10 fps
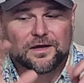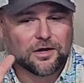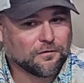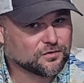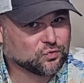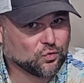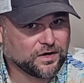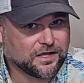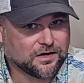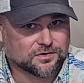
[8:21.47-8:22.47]
Over
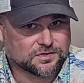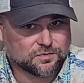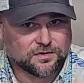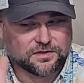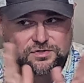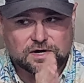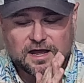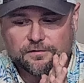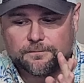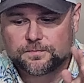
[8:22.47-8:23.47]
20 years worth of
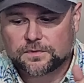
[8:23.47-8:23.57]
driving,